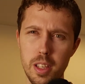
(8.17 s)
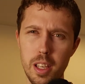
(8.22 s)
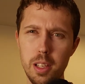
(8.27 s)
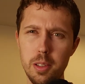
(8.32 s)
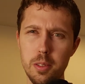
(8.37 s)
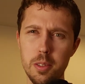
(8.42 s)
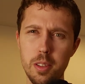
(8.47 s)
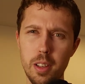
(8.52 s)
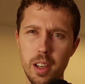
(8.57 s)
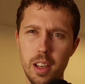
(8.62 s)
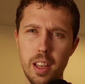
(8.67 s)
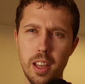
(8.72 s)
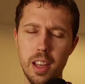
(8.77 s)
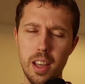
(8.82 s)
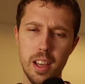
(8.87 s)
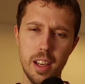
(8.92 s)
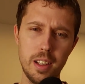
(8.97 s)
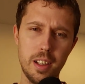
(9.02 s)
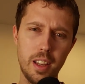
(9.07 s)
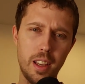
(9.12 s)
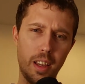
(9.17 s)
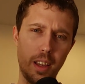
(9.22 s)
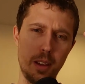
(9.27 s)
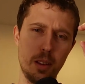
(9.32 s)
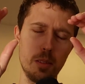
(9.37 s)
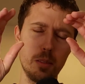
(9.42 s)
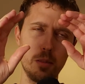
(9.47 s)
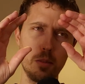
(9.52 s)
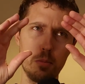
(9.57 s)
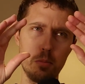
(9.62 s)
Yes, I had
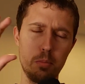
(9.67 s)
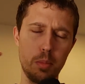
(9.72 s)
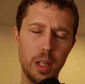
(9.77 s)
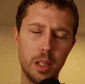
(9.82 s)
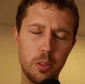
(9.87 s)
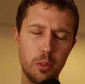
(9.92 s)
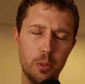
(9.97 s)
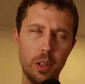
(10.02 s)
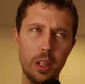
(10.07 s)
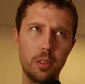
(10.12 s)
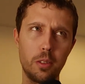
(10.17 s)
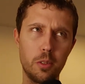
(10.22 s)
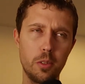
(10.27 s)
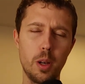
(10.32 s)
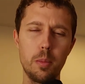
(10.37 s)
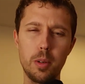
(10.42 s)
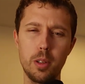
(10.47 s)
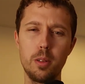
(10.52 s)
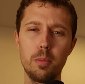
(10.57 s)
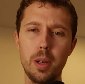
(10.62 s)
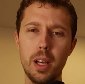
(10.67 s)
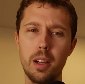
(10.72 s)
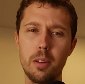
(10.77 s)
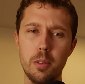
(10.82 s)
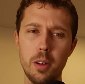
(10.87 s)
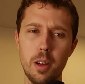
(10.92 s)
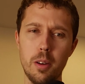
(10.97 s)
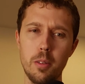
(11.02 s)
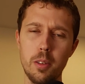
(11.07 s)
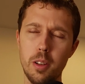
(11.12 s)
a picturesque tropical
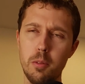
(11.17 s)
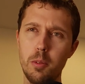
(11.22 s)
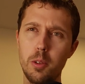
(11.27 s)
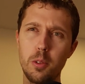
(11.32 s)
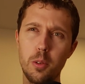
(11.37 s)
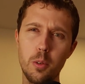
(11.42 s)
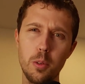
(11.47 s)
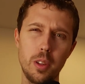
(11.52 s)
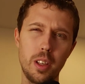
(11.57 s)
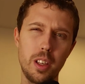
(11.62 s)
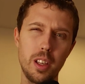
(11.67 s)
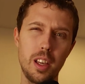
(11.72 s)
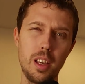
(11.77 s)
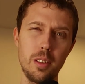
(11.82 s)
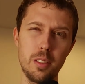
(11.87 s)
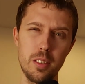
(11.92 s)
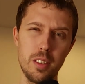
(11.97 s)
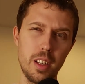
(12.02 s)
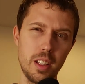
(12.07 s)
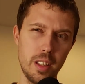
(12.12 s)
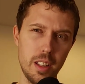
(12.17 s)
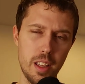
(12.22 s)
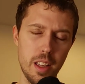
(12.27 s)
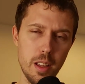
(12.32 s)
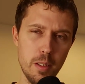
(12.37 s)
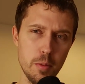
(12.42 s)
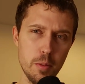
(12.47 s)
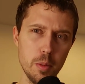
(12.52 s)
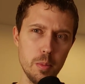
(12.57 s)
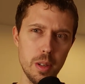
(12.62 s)
background and was holding a slightly
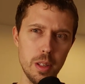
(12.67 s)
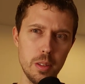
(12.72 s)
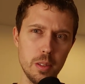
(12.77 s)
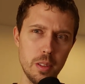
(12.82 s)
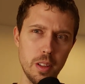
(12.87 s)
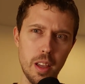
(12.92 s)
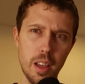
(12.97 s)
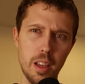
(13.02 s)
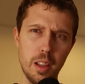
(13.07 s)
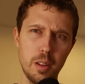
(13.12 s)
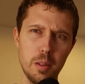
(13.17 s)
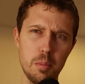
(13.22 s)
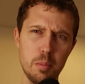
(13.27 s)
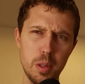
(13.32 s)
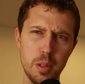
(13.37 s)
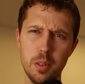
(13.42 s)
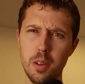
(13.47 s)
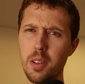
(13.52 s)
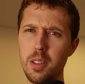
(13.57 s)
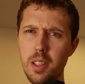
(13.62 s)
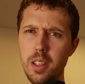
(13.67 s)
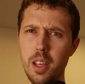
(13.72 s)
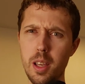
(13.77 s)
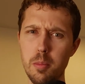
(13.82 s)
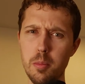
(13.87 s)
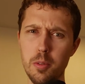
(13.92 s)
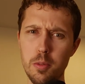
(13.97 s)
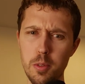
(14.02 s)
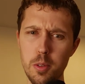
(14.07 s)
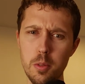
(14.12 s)
infamous and bizarrely
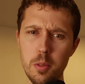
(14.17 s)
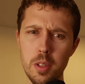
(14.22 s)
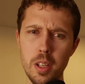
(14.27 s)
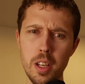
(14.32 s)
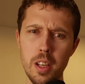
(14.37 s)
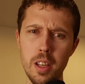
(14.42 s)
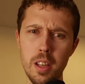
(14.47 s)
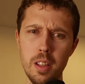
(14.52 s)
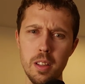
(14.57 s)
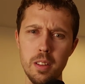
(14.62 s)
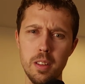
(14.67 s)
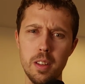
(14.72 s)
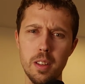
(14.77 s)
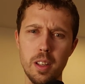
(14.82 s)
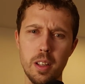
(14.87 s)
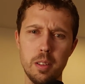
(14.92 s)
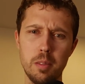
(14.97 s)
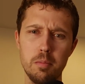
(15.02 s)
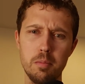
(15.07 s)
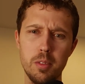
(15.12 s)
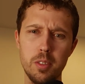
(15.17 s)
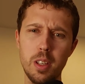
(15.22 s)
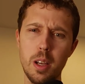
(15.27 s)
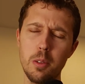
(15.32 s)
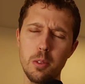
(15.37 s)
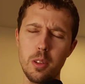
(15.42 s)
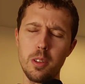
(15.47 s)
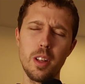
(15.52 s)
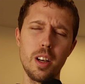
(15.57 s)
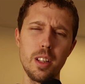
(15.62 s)
named fruit that
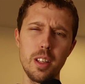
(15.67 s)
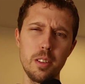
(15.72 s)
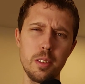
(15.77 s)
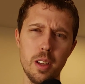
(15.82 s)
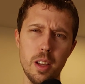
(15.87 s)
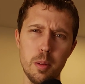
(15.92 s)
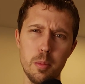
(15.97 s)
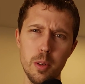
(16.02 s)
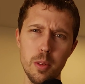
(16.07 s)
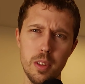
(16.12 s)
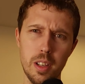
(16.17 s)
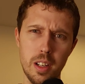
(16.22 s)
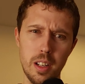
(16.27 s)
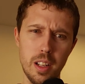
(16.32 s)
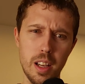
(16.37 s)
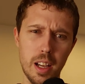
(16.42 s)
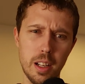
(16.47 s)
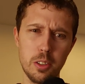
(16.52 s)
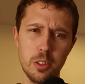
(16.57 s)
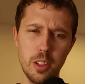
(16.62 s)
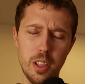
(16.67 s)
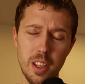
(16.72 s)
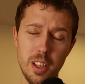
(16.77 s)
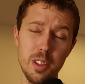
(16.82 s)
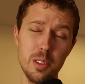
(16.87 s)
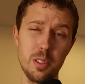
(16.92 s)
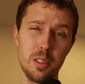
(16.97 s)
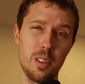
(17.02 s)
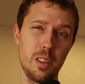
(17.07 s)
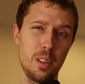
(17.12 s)
sounds a lot less edible than it actually
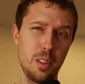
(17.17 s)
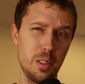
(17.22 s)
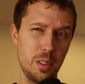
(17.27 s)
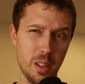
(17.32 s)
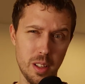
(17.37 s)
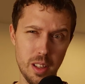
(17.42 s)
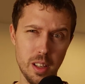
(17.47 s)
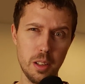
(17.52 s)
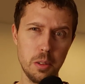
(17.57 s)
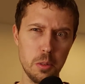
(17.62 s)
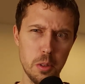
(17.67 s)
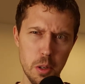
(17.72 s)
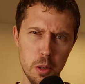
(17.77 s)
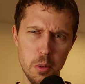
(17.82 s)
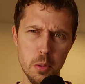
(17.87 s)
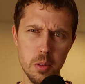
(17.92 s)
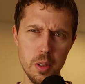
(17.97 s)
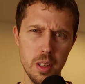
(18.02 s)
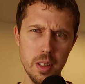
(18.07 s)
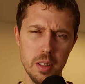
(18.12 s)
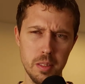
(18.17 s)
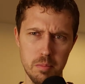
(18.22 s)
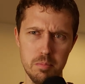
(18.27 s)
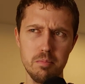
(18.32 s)
is. Stinking toe.